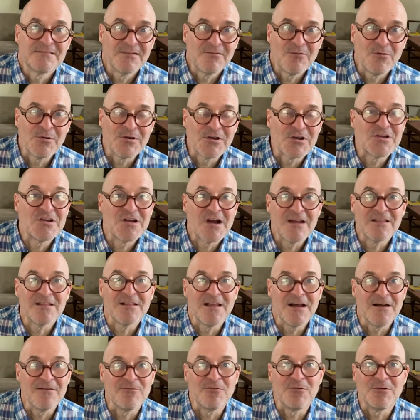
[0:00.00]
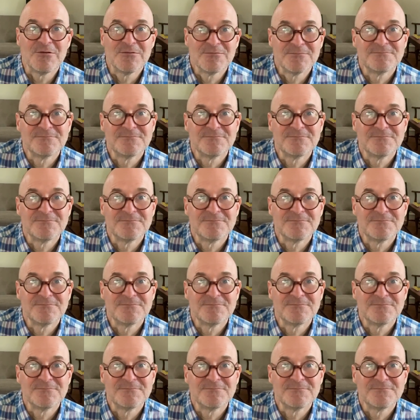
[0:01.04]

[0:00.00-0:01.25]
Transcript: on a gut level.